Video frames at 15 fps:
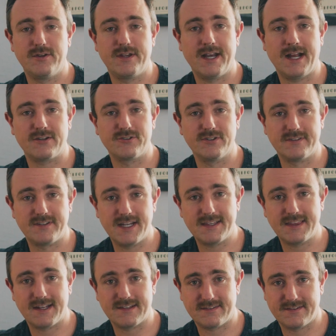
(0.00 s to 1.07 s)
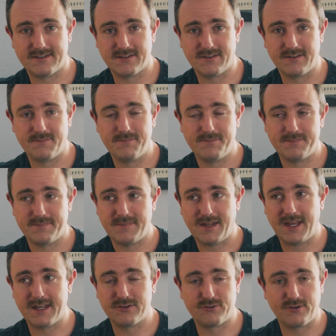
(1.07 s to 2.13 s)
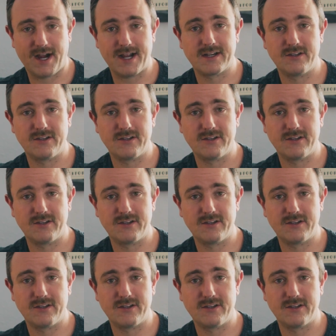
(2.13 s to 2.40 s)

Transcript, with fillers: you can actually take that still and drag